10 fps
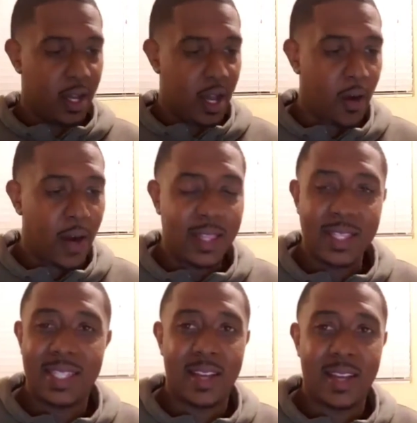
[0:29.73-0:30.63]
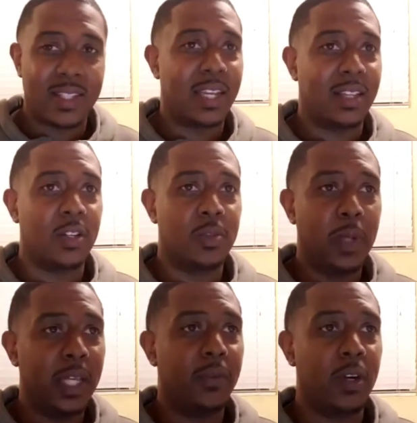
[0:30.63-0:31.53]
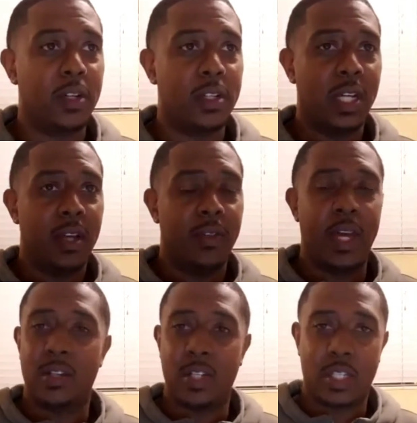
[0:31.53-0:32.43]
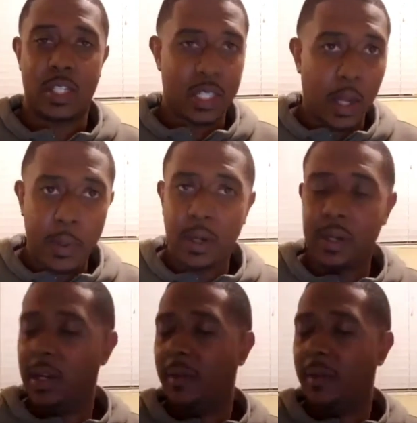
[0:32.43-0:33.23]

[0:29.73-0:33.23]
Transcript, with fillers: all right, this sounds like those believers that are just stubborn.